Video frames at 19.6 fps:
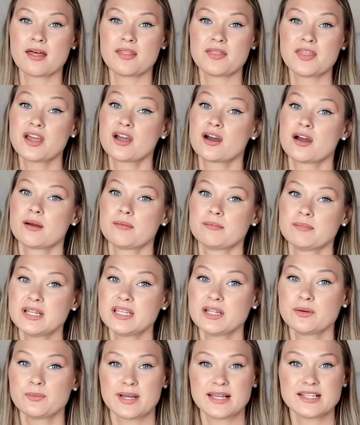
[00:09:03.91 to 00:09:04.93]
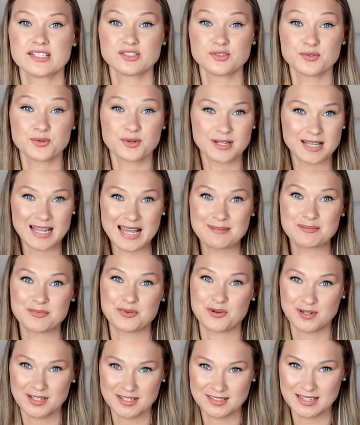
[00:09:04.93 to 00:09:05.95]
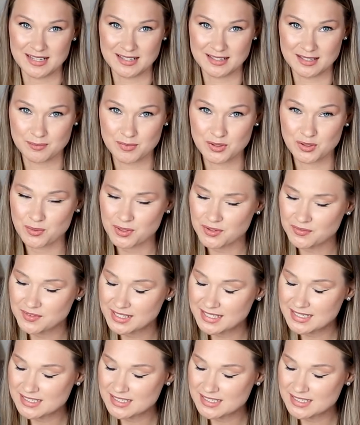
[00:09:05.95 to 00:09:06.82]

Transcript: There are many ways to climb or descend, but one of the